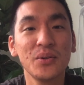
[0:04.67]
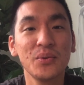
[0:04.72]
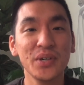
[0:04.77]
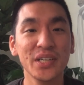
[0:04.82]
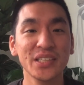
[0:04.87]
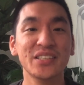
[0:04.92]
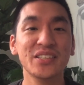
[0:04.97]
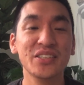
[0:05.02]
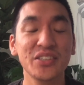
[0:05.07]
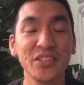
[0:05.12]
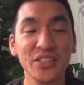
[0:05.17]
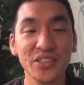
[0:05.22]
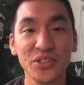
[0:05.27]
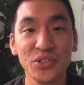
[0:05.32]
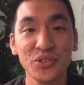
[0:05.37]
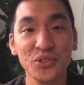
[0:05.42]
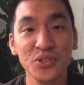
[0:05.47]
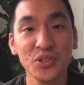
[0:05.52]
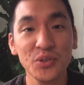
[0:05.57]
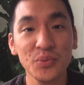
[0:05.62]
What's good,
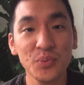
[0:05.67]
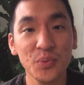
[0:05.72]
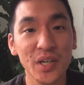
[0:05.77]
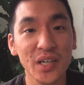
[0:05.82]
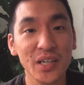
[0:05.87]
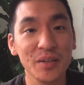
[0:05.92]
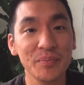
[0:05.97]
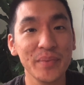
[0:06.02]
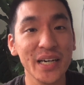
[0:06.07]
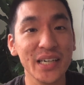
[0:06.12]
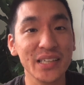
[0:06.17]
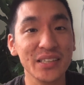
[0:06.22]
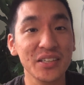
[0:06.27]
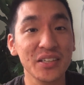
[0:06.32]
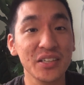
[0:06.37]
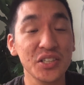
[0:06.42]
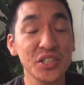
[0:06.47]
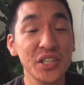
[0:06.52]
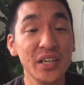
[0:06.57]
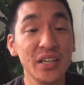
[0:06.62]
YouTube? Welcome back to
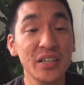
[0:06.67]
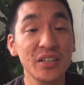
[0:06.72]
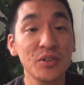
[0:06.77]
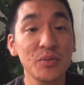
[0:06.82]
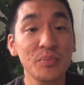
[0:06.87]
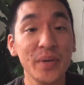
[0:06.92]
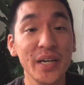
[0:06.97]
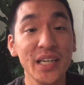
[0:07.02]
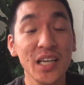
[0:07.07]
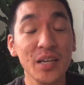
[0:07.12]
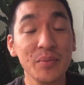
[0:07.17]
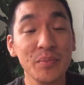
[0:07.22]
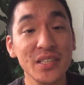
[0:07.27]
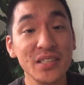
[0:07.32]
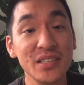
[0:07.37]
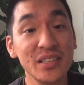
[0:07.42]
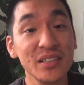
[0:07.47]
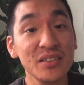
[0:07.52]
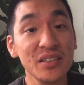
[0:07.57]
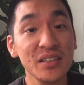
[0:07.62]
the channel. My name is
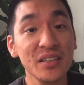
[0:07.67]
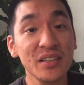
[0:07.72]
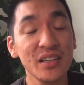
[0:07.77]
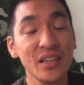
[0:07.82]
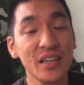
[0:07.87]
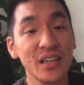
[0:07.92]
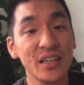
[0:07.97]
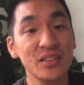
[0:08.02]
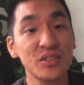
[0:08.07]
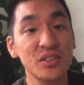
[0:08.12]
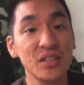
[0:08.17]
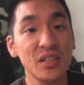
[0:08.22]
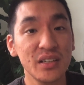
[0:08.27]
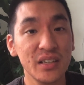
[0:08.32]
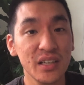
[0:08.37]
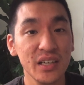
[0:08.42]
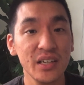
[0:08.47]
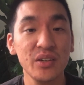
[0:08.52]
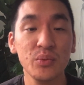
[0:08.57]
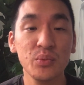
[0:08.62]
Dylan, and
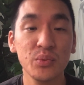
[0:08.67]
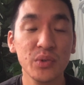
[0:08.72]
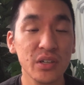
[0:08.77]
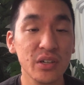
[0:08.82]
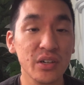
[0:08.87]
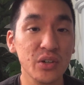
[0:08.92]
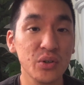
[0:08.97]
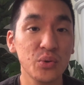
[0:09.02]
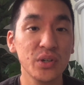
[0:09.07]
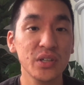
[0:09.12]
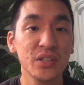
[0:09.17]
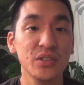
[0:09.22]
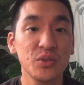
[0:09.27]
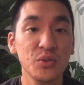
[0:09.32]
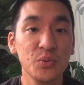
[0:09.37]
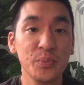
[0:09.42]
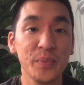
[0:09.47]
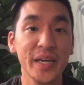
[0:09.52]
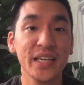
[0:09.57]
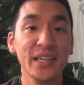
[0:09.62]
today we are going to
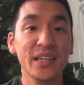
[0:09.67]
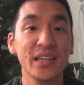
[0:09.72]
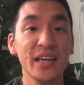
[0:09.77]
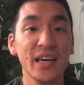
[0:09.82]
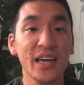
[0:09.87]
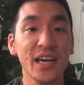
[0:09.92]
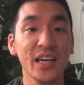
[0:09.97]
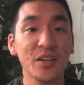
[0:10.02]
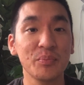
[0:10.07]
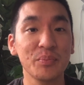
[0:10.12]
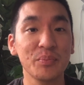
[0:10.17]
make egg